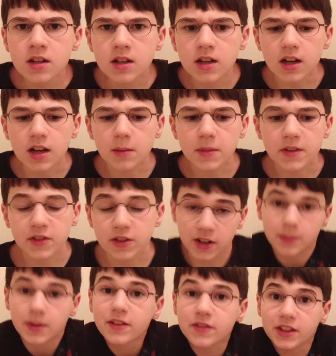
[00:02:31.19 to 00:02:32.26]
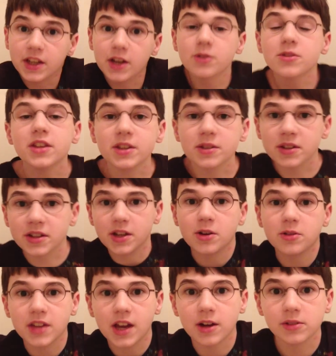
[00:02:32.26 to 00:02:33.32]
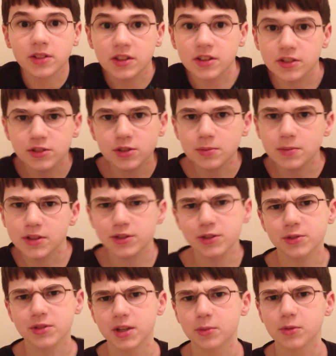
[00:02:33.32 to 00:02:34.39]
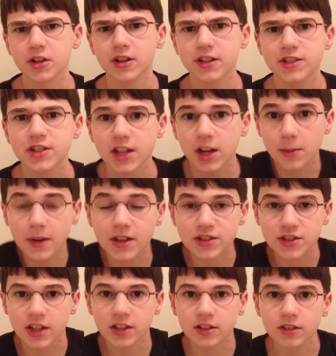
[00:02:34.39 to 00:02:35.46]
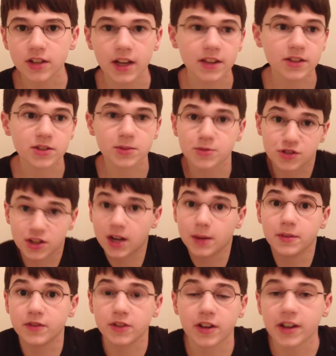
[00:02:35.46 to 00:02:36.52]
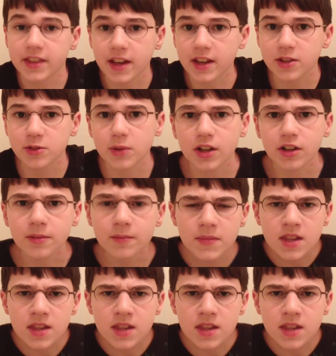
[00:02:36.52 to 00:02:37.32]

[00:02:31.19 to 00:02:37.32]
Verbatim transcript: Um, if you like my video, then you can go down in the doobly-doo somewhere and check out my channel and subscribe if you like that as well.